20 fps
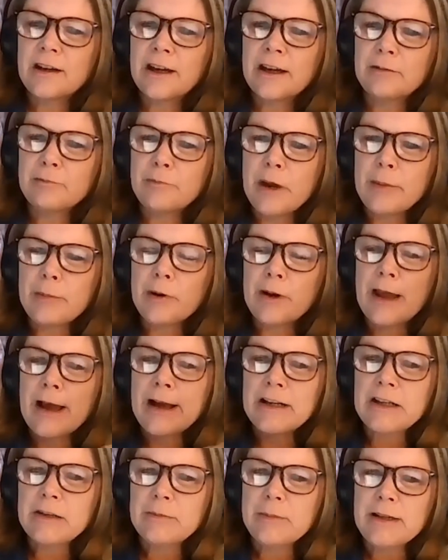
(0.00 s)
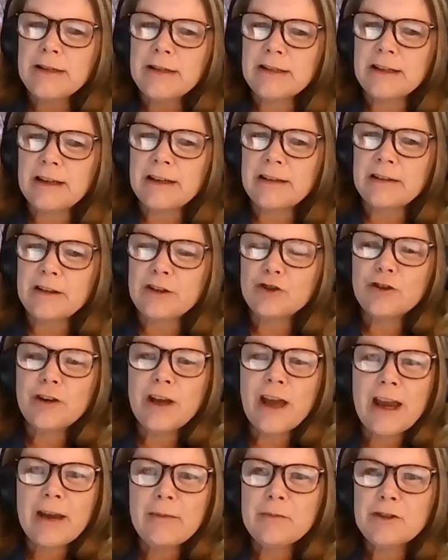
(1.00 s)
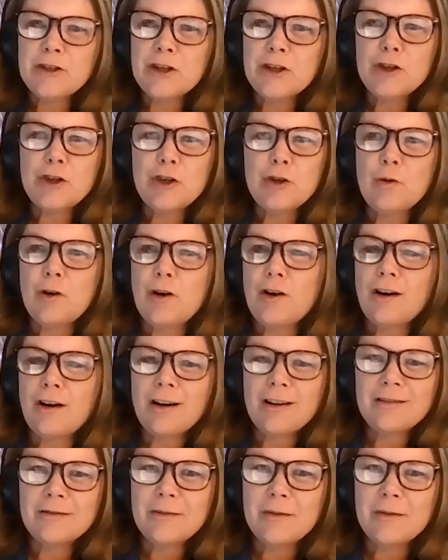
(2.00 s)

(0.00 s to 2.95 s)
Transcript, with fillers: And people like to be seen. Your name is who you are,